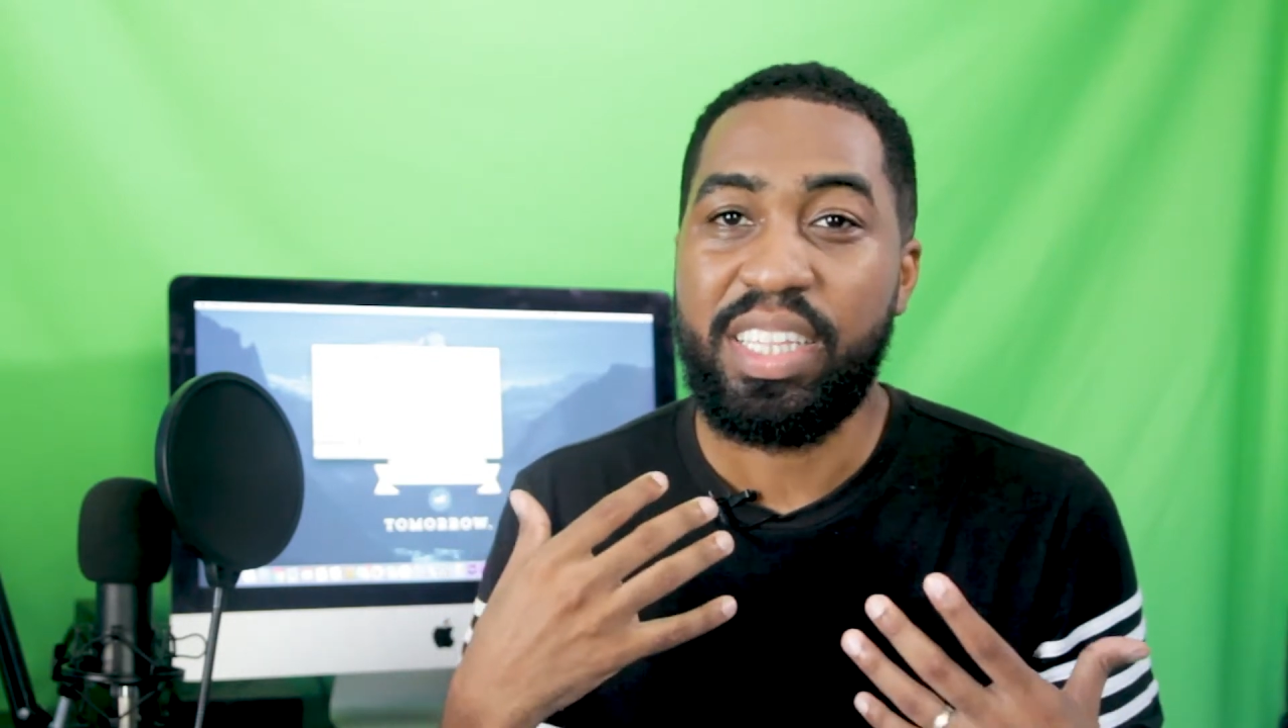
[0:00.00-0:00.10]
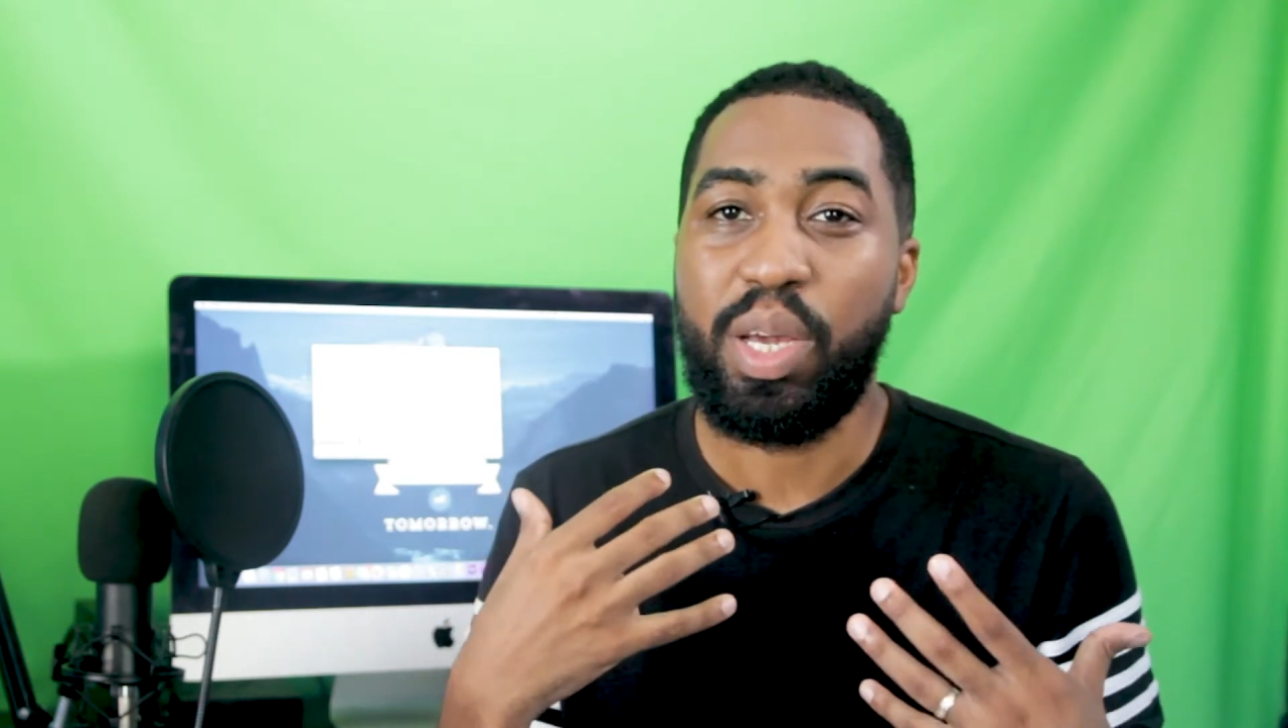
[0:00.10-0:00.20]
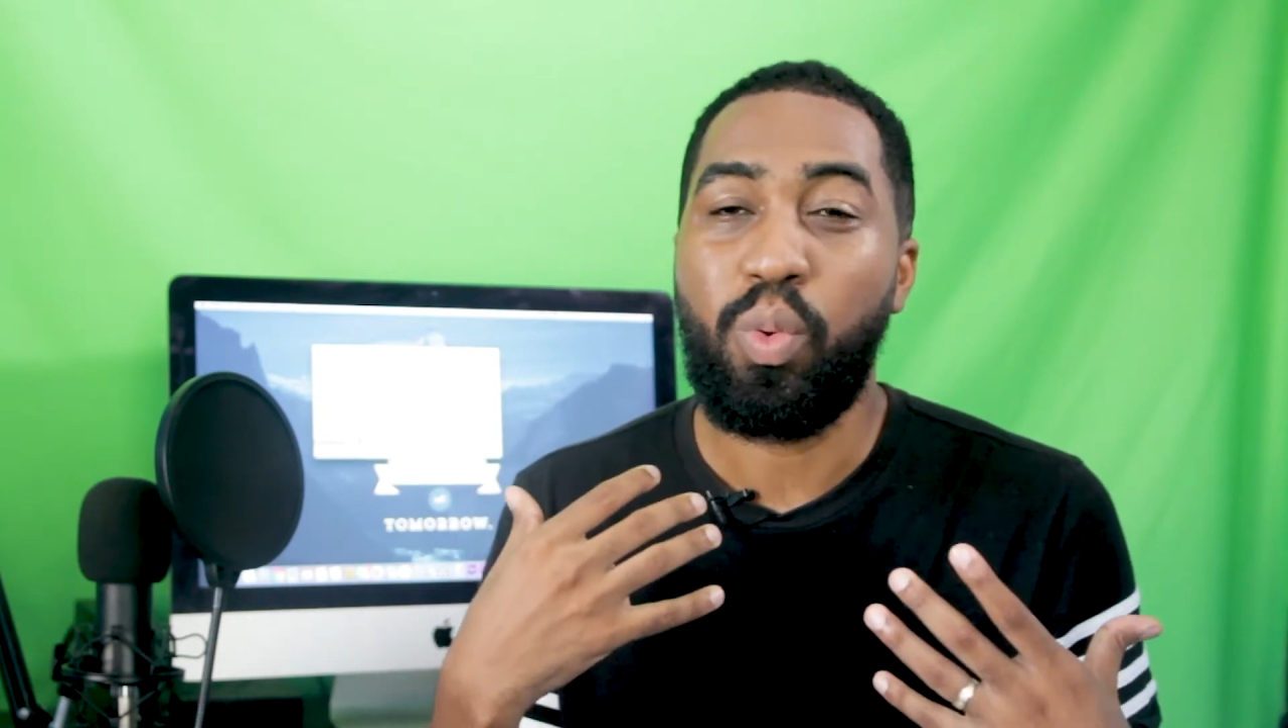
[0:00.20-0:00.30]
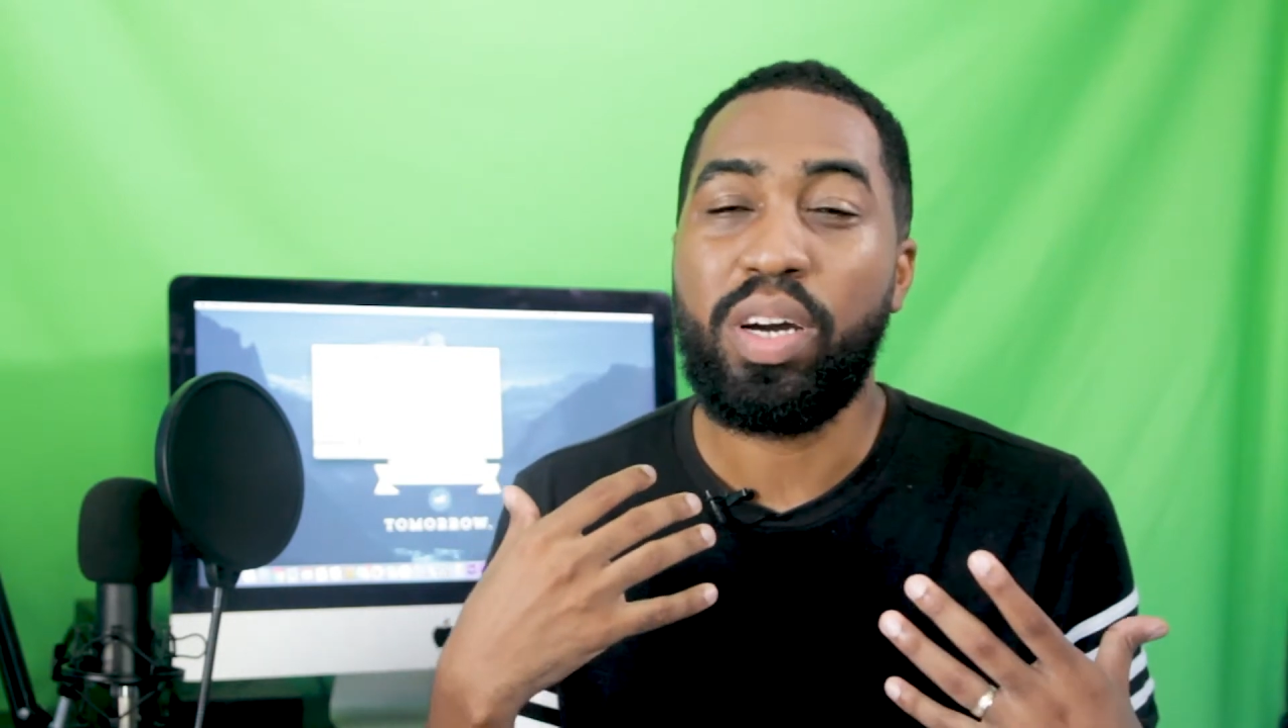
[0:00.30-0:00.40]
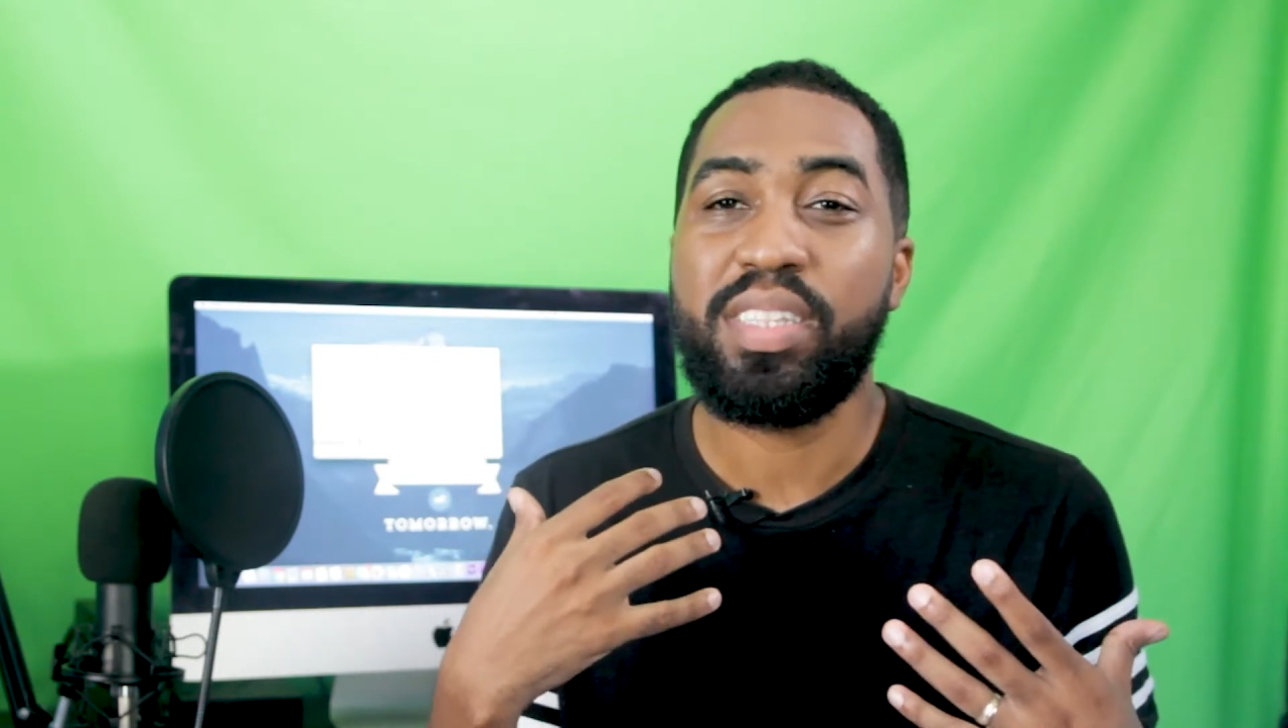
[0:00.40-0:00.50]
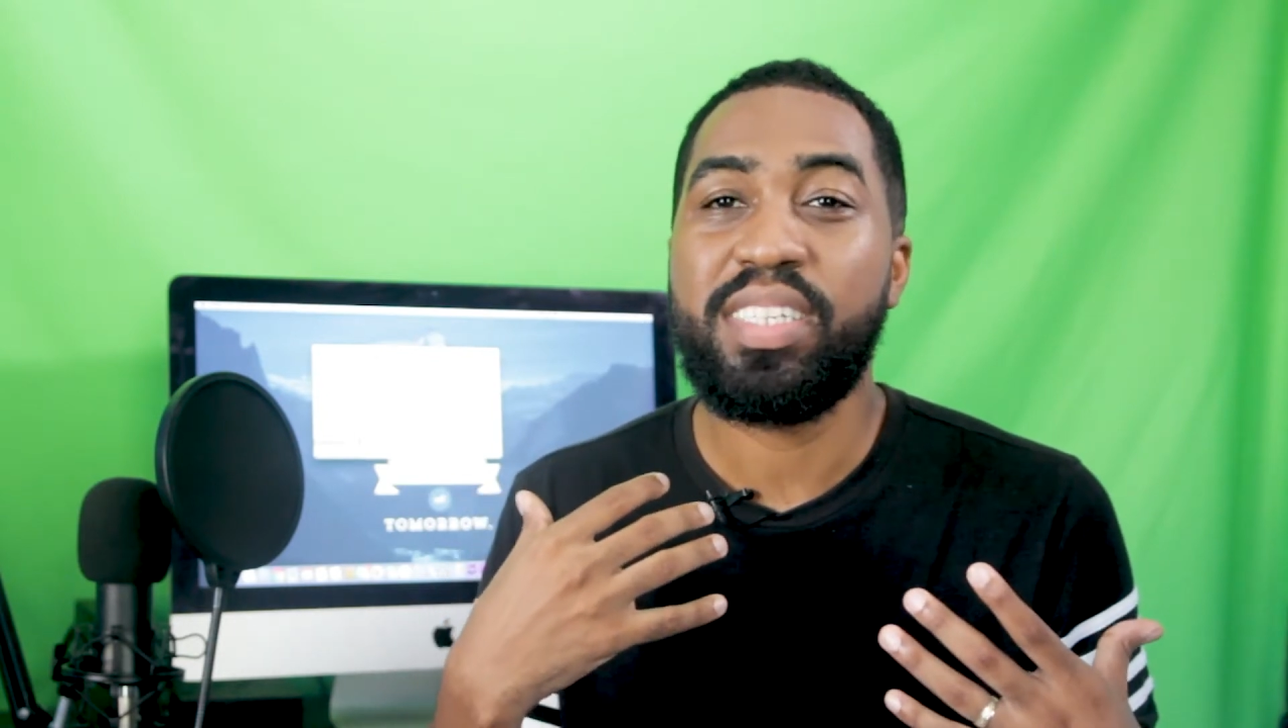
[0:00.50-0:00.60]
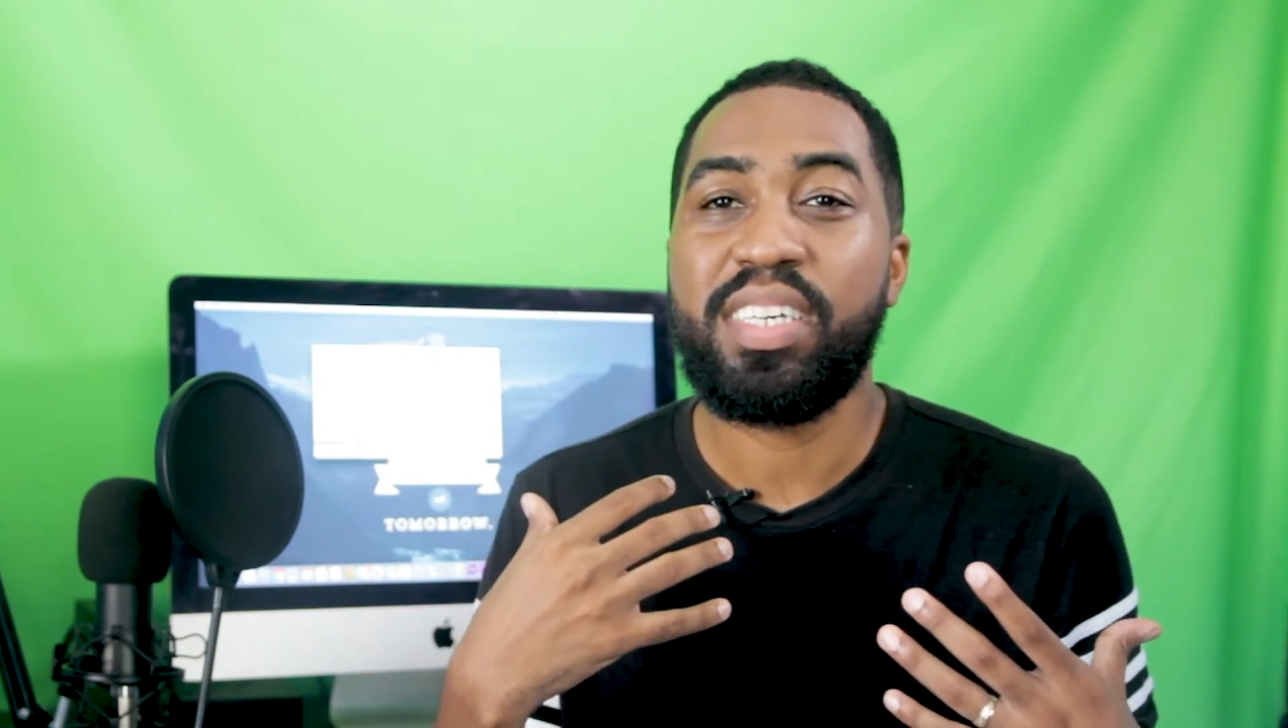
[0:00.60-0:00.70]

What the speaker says: They want